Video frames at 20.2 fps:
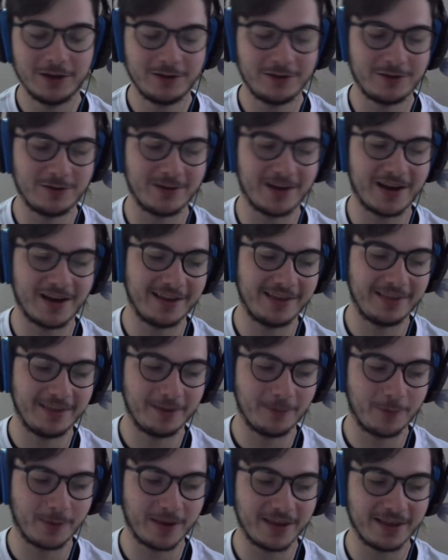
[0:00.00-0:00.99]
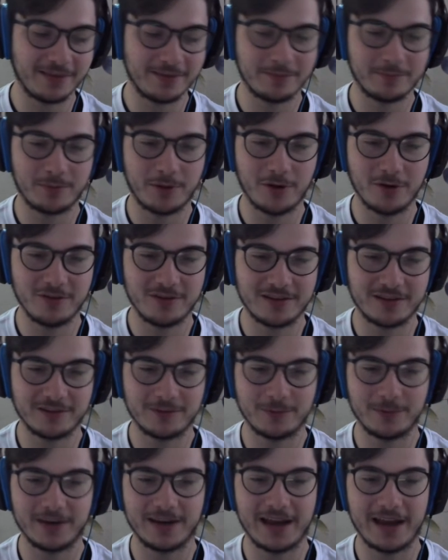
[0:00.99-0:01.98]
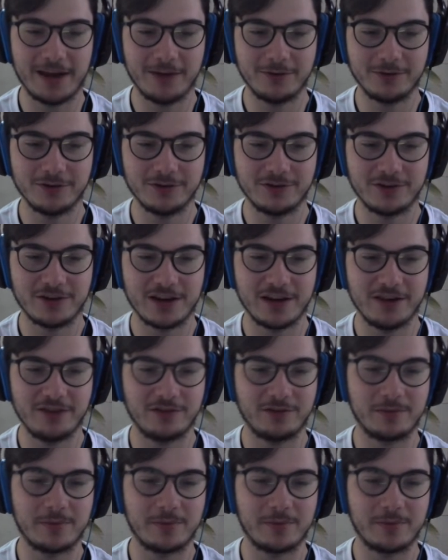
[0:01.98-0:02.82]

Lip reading: tonight with Podcast with Language Exchange.